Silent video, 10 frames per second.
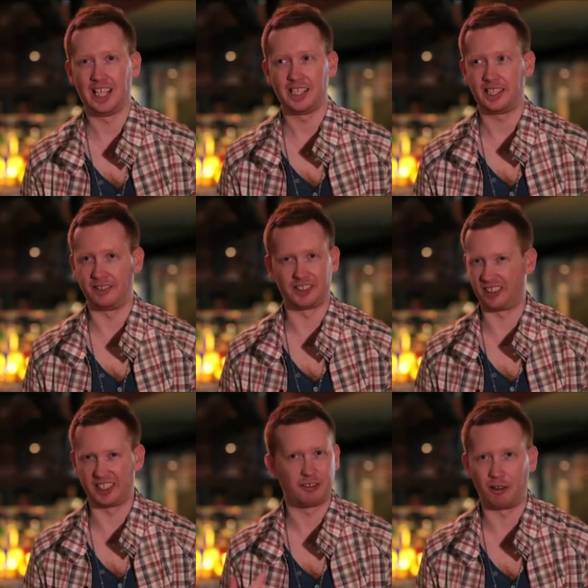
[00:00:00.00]
So they're just
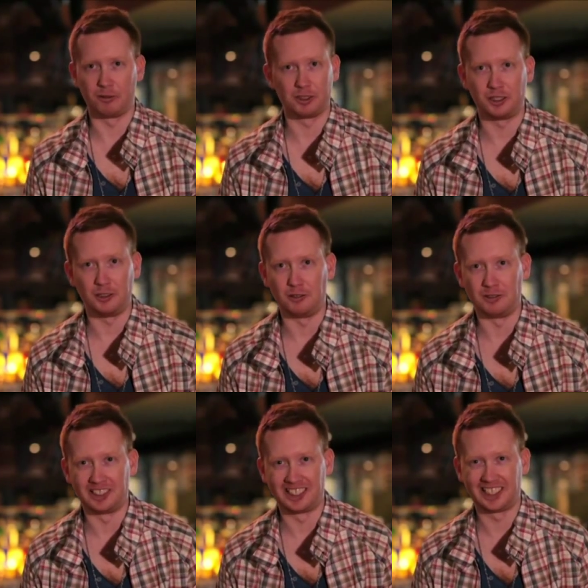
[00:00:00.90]
going, that's right, we'll just
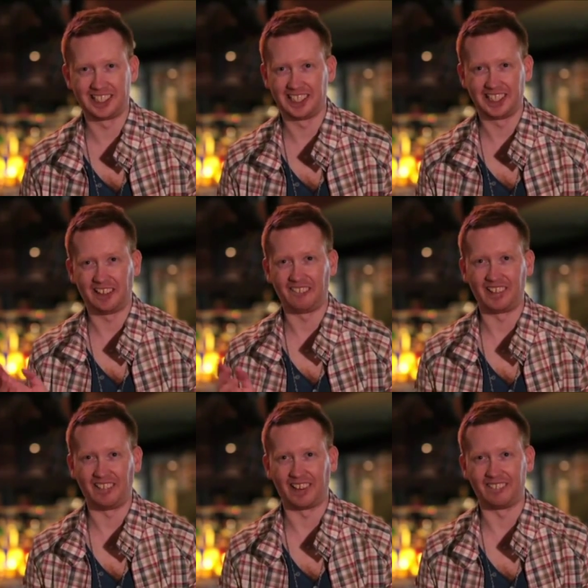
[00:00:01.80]
use
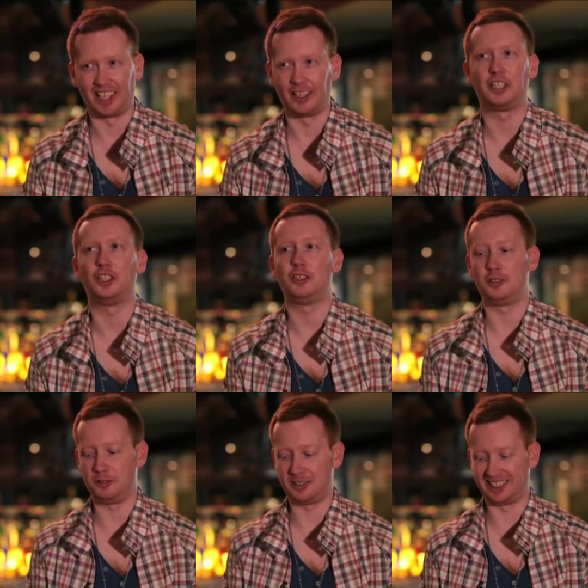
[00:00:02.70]
blah, blah, blah. Like you could
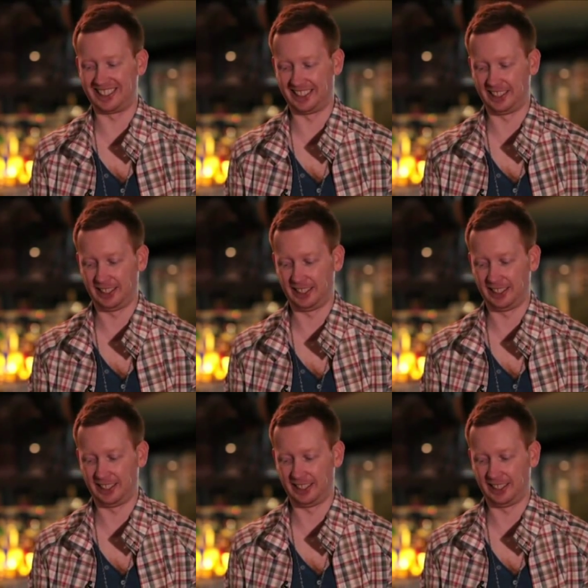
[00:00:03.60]
use a